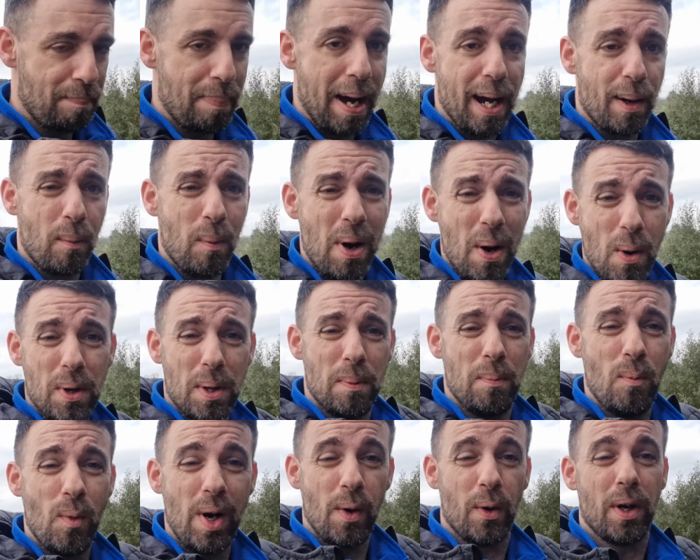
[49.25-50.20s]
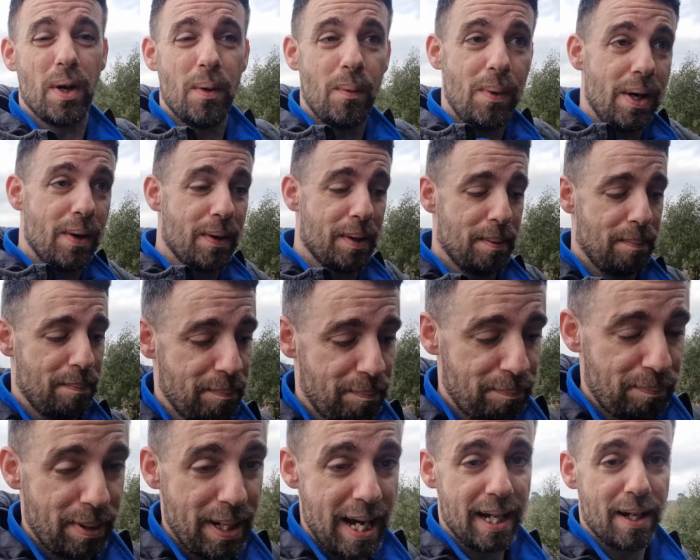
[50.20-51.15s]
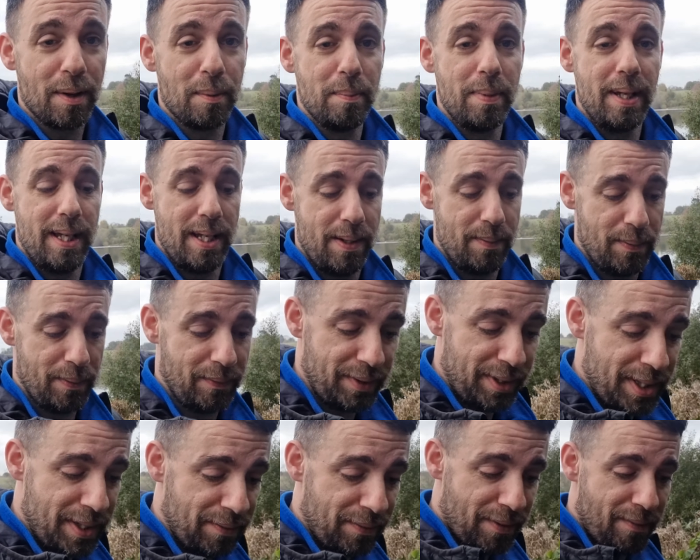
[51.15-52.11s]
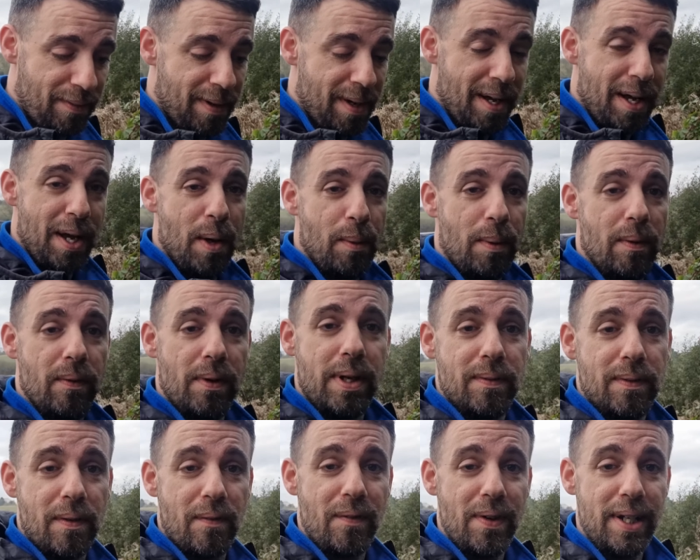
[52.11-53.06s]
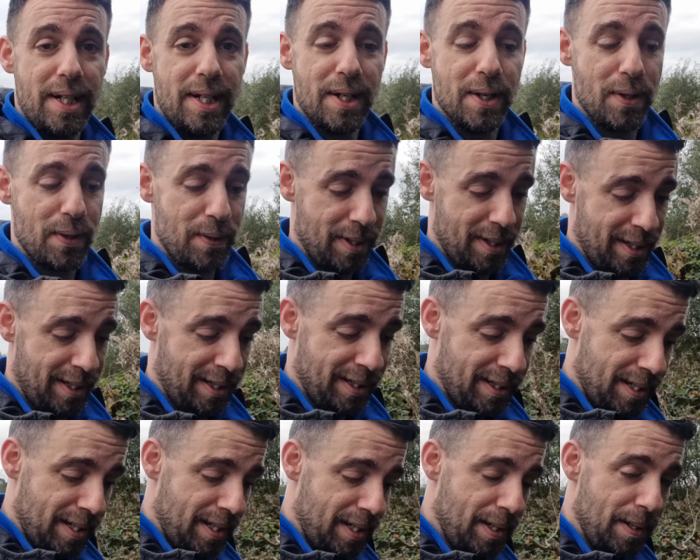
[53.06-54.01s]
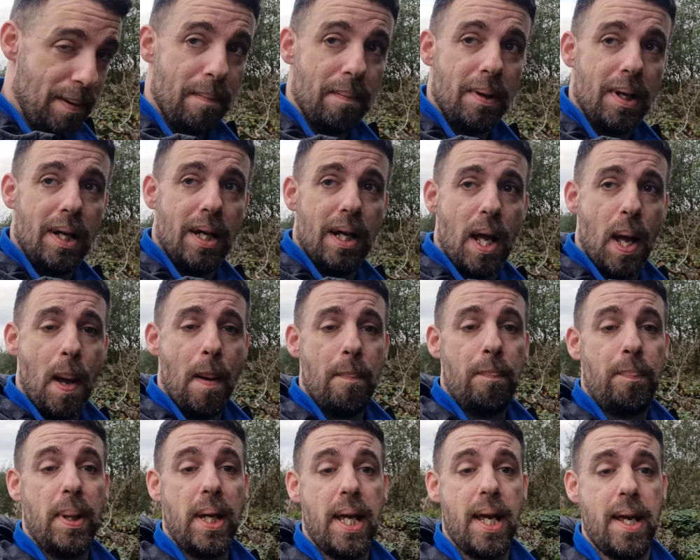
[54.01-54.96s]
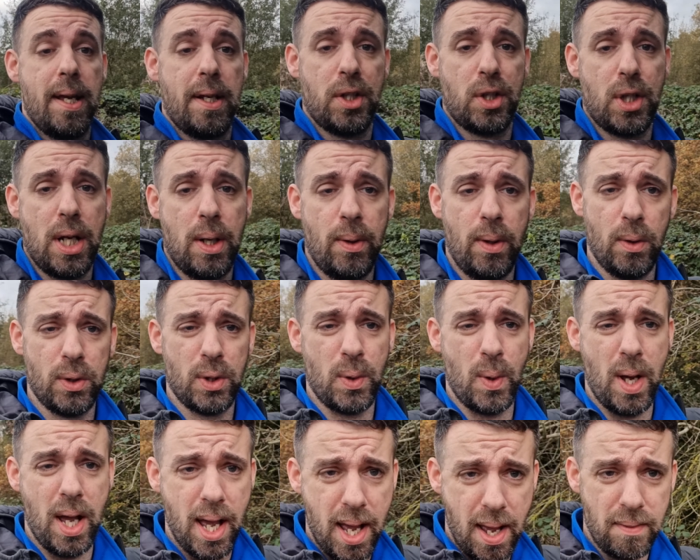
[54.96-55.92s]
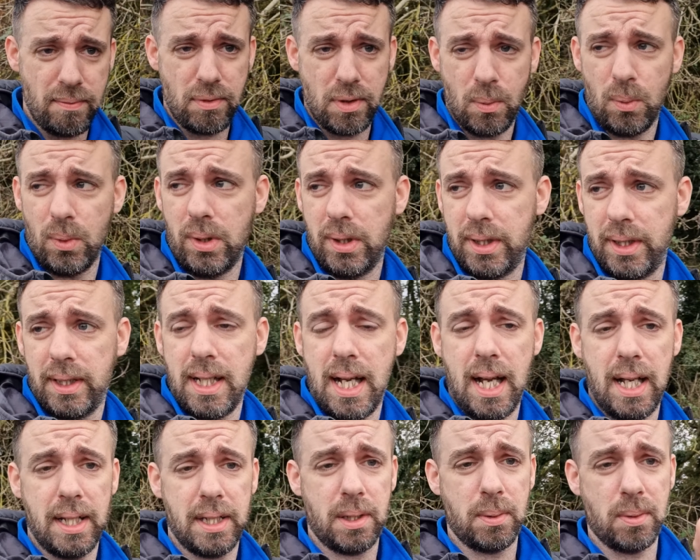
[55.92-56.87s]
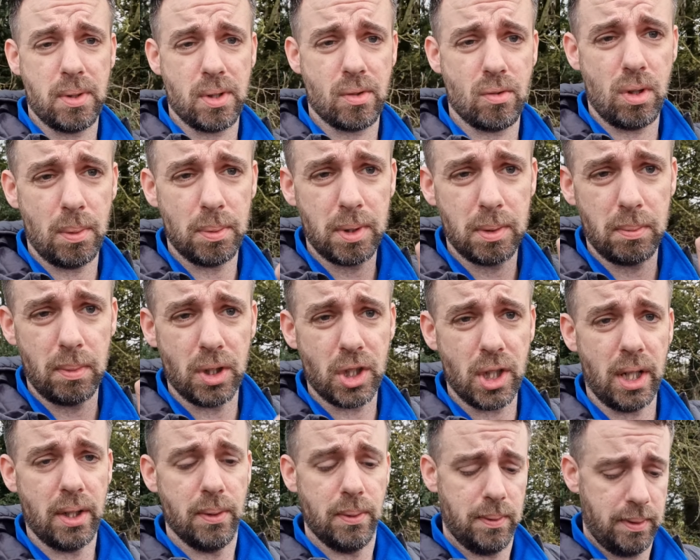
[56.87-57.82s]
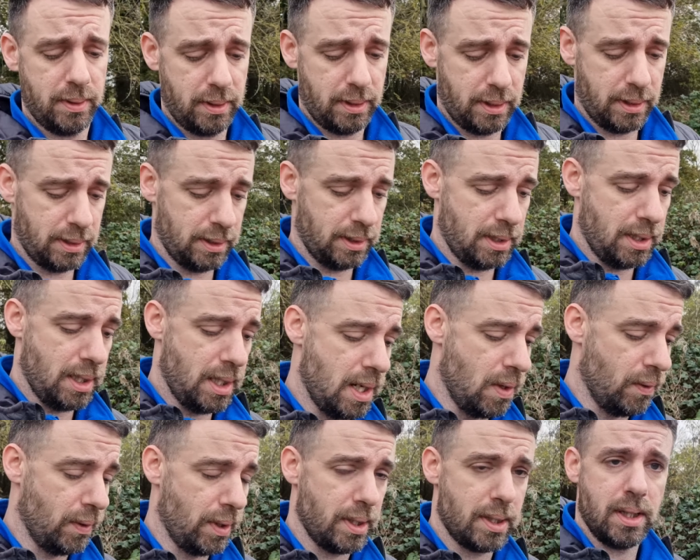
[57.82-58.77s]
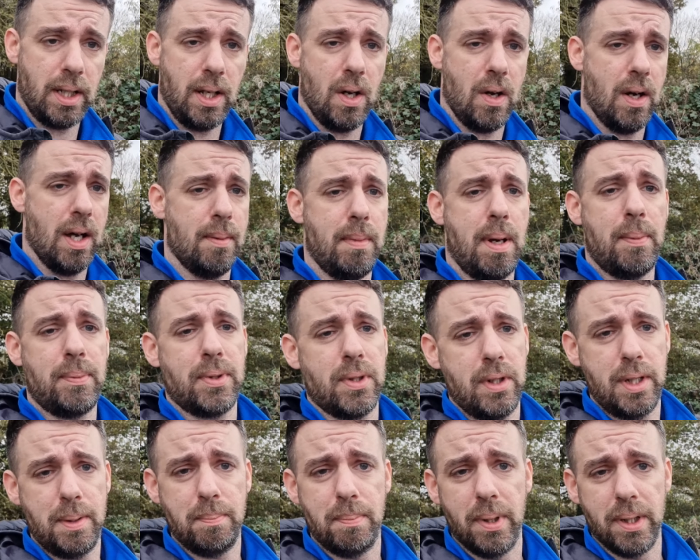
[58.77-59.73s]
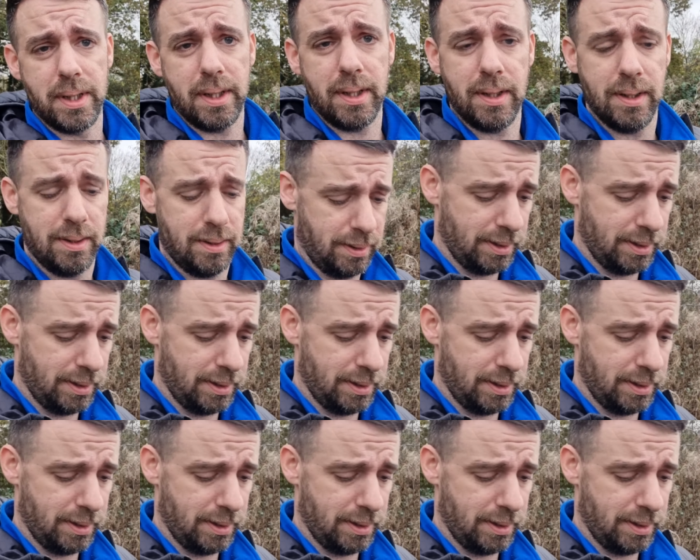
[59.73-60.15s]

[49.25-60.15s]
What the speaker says: back. Welcome back. I'm here with another video. A big shout out to everyone that has subscribed to my channel. Honestly, I am absolutely buzzing.